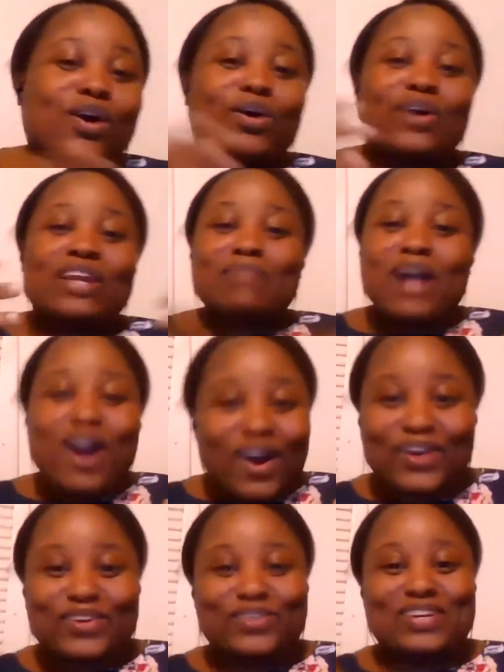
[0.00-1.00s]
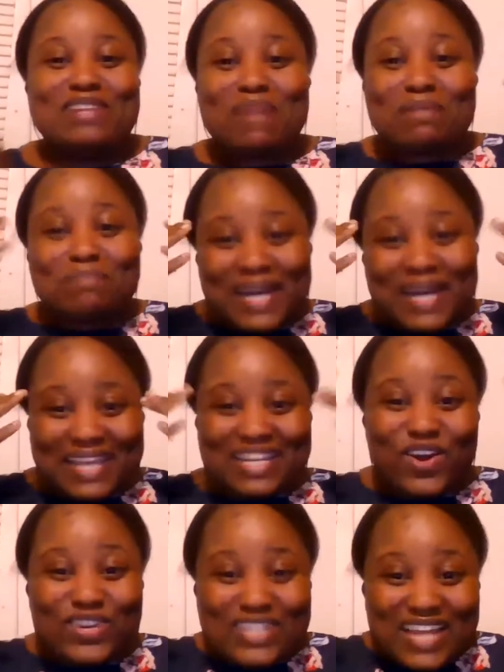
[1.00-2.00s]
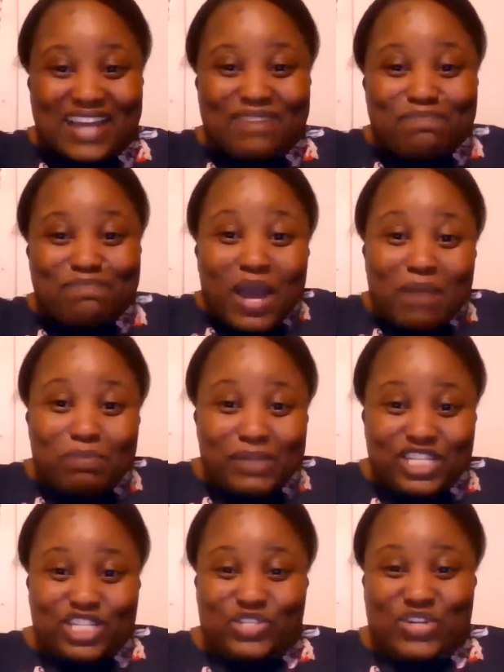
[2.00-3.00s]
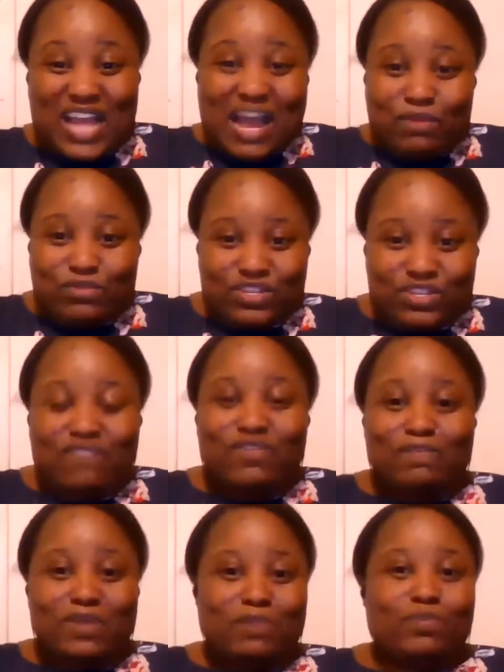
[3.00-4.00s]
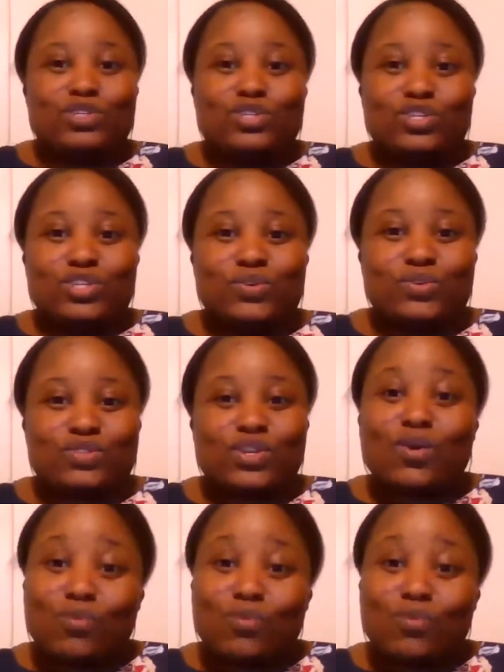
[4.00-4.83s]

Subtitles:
or in my heart or in my mind, are now published. They're out for people to use.